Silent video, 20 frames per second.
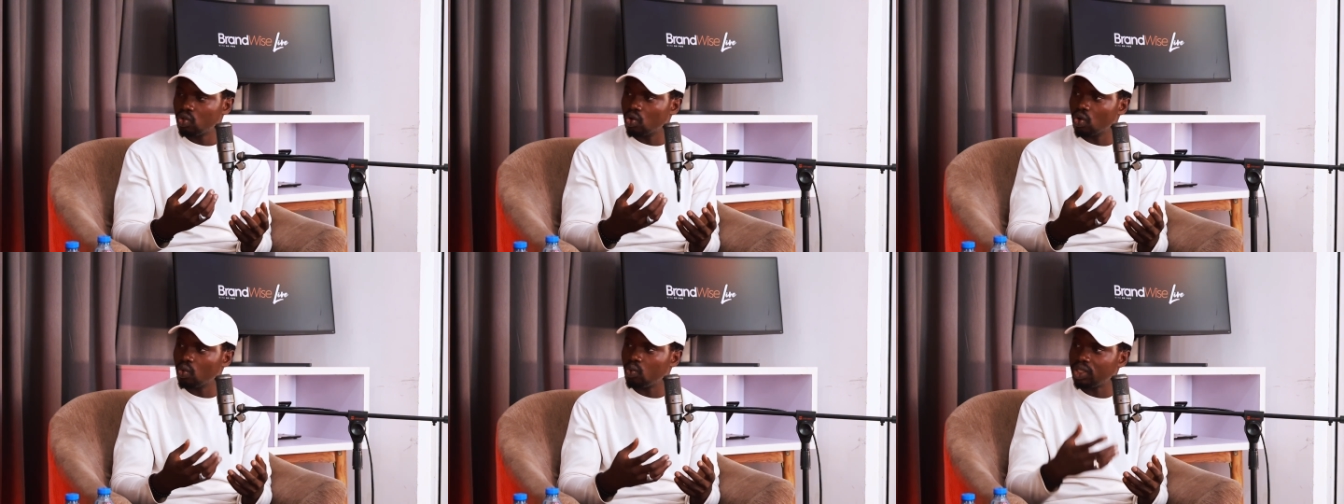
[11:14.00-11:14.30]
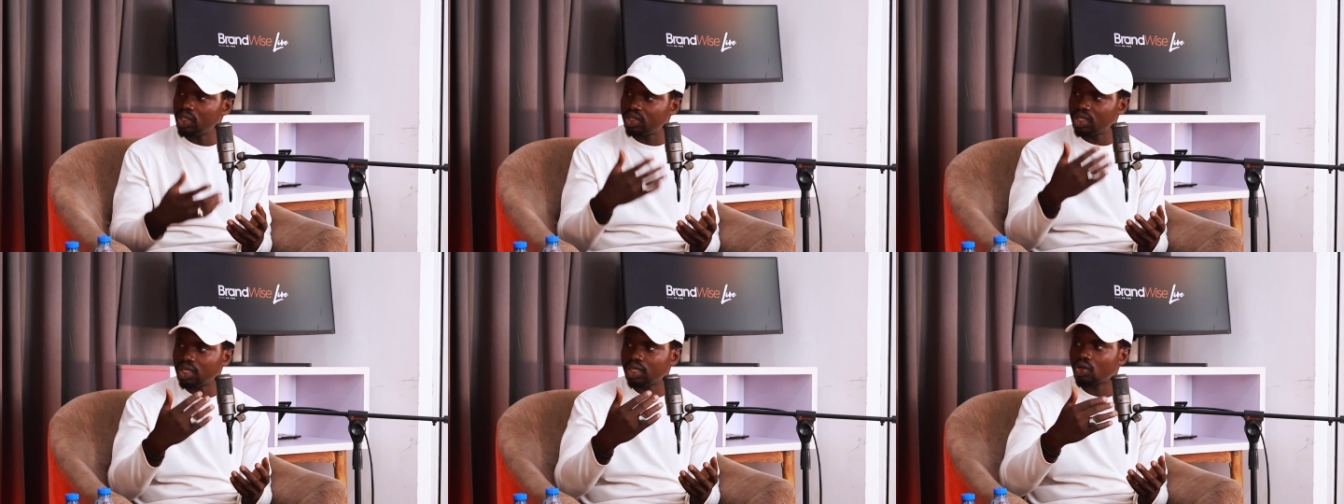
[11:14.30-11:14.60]
You know,
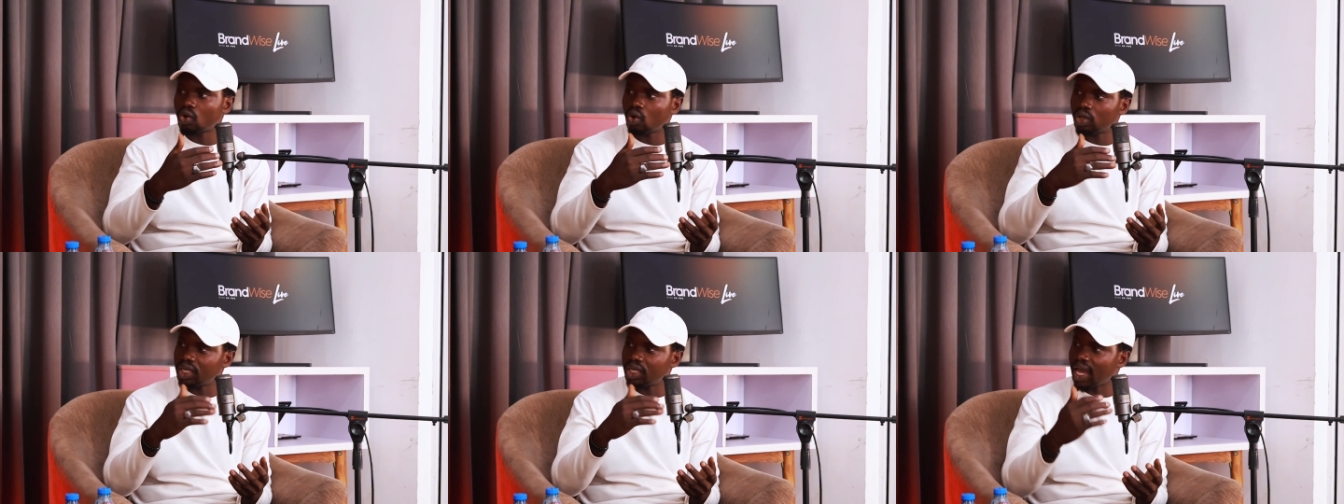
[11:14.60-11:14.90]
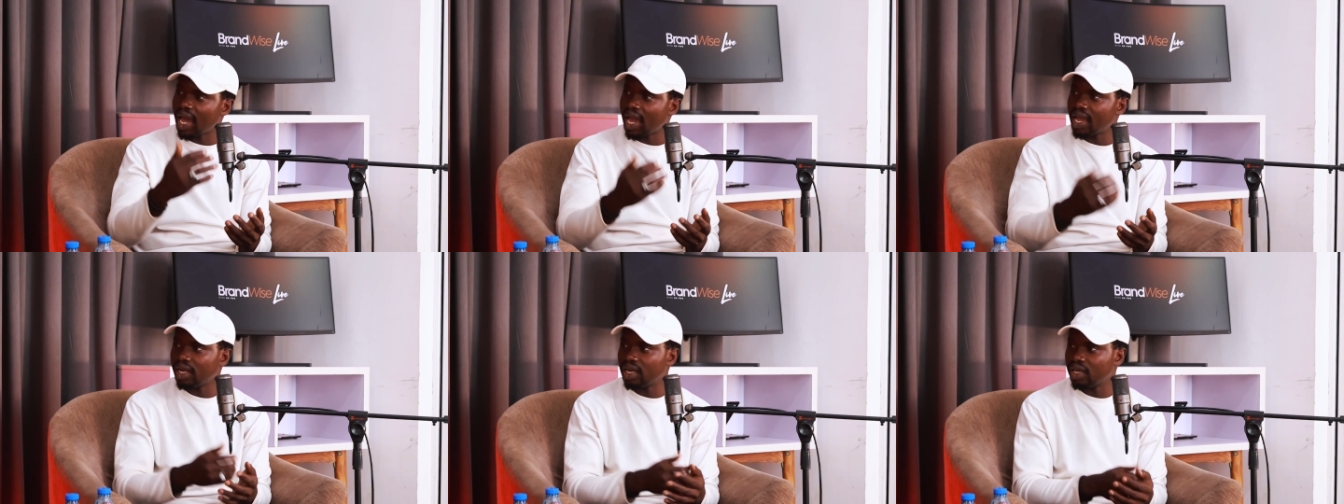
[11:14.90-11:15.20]
we think on
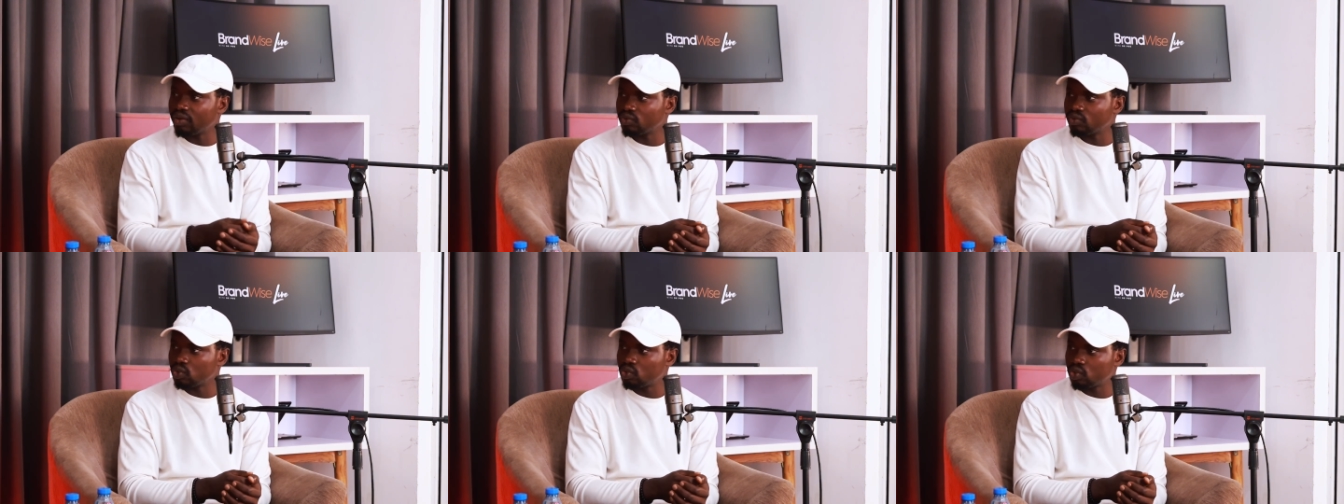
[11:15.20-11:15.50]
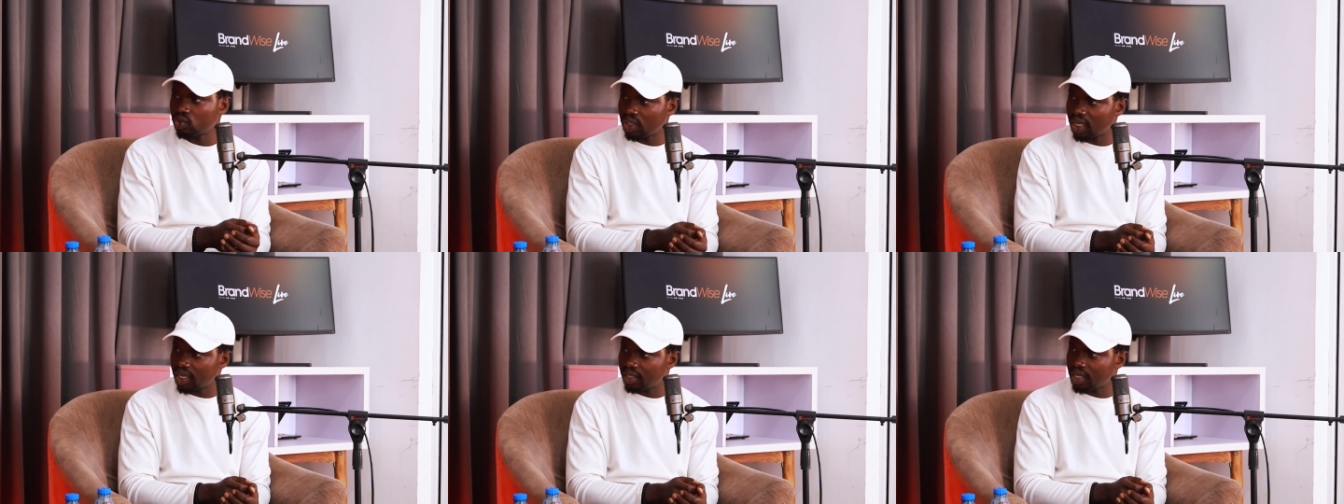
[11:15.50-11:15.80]
a higher level
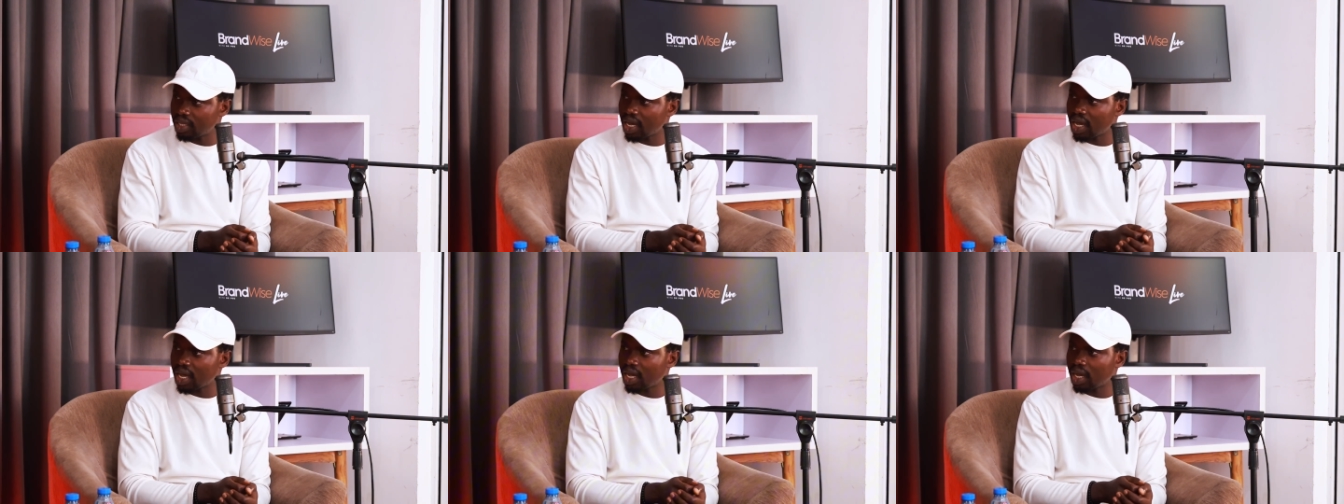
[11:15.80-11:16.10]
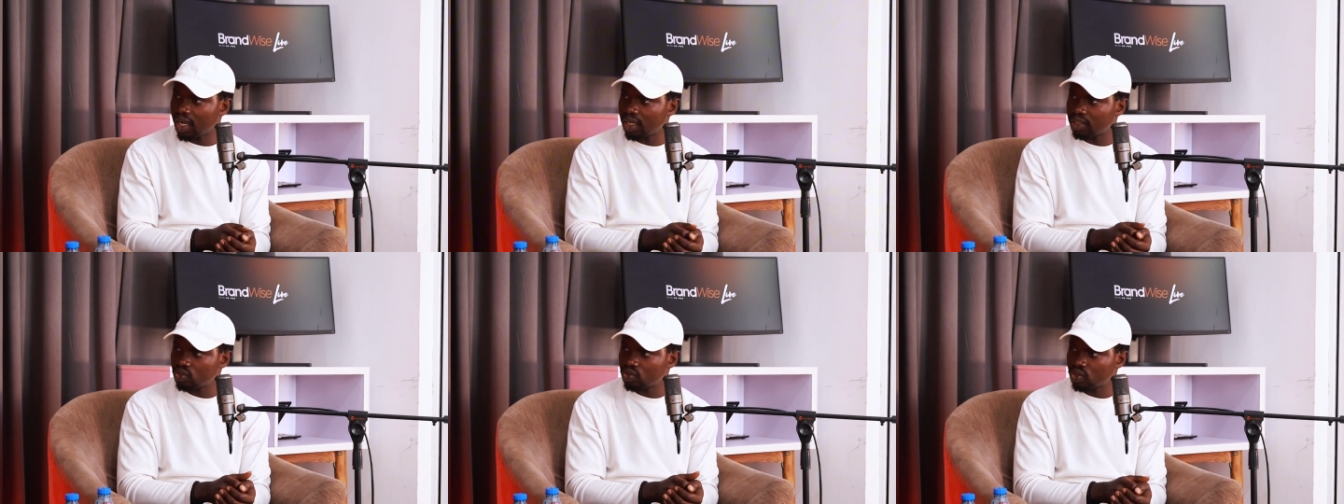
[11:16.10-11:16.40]

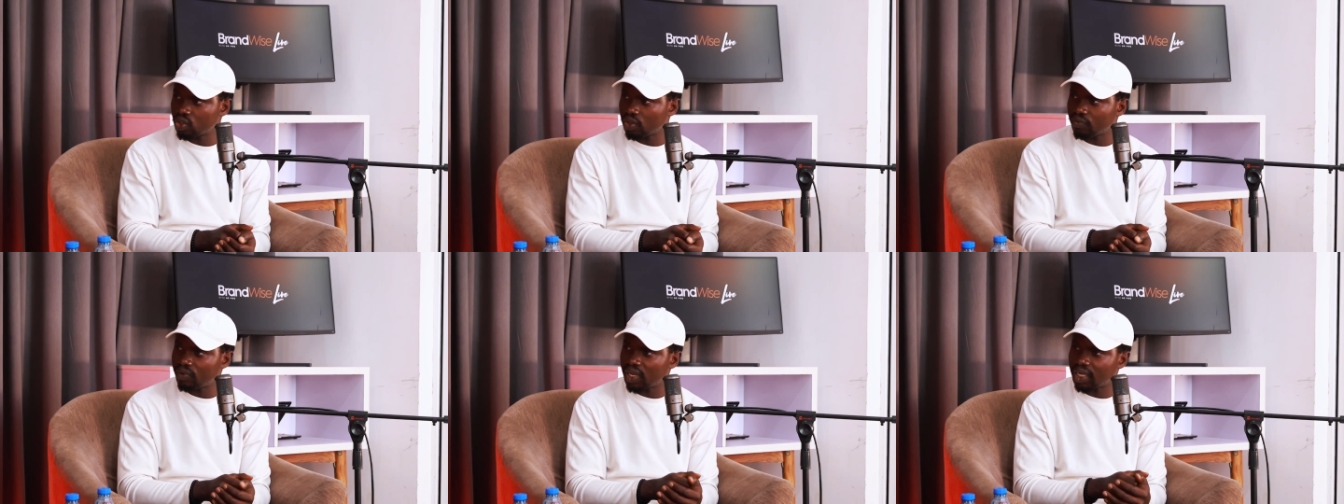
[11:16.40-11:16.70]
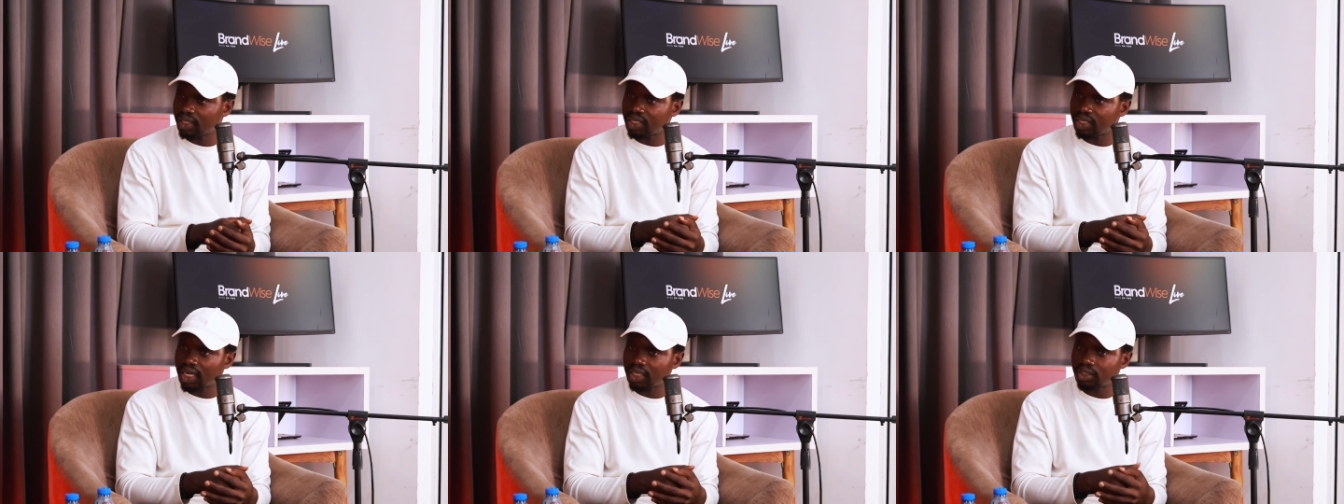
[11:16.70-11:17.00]
together and stuff
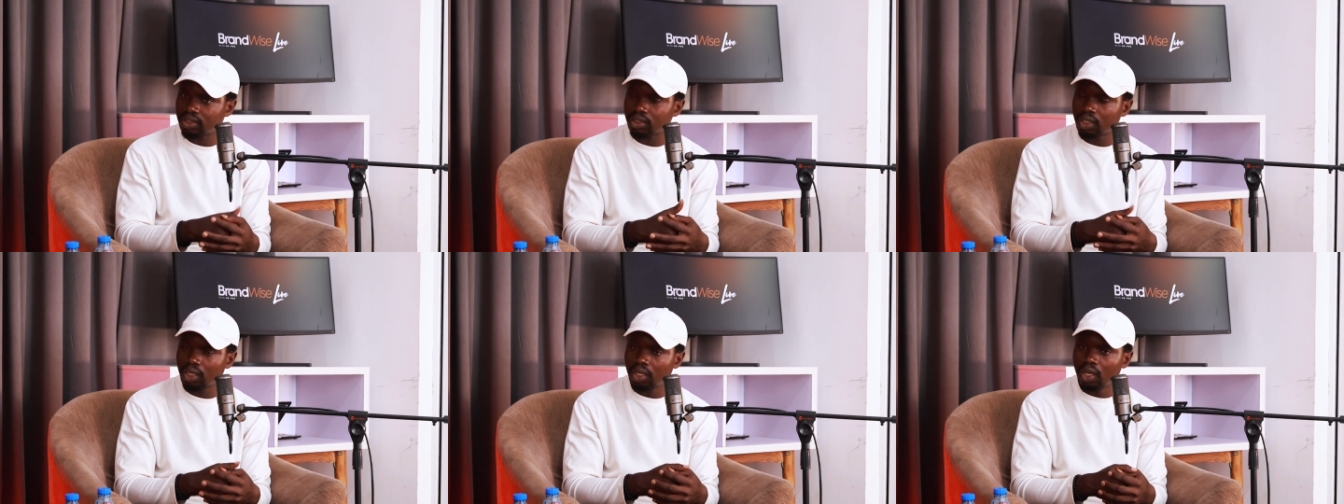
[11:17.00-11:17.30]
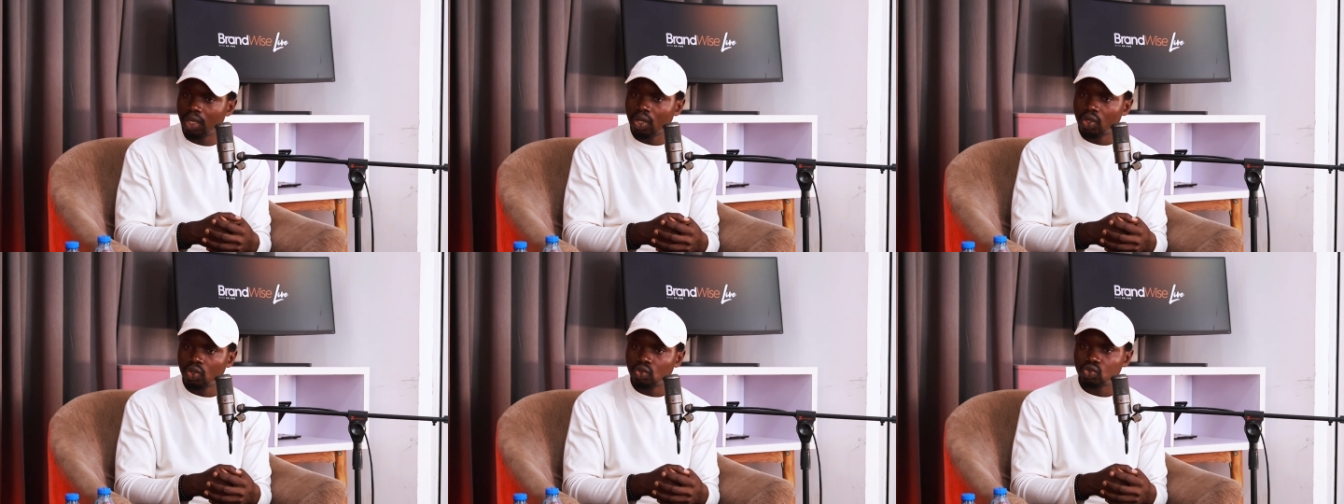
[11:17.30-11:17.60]
like
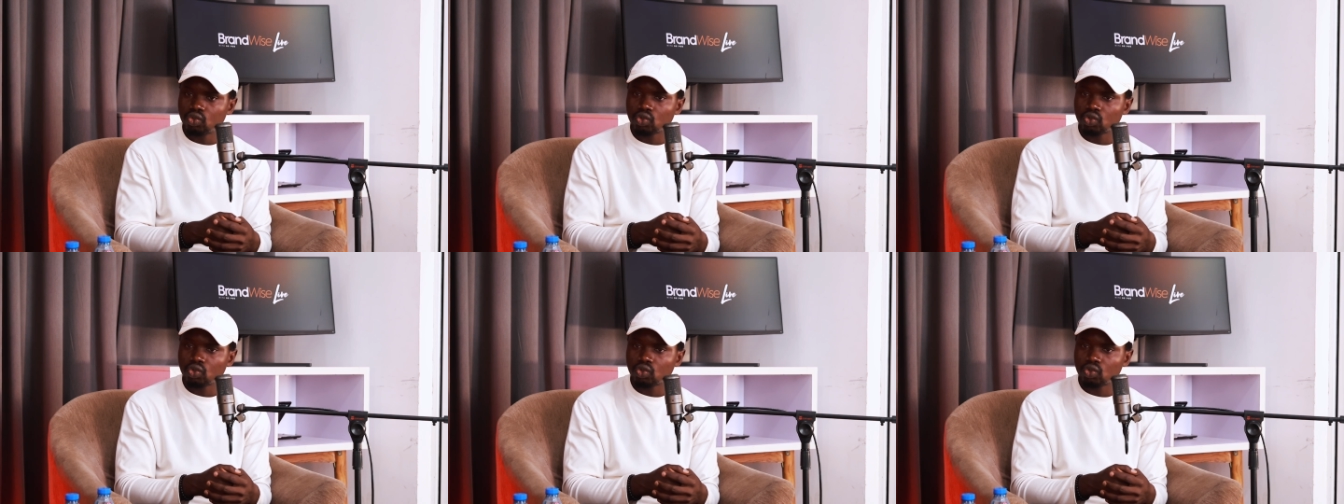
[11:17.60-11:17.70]
that.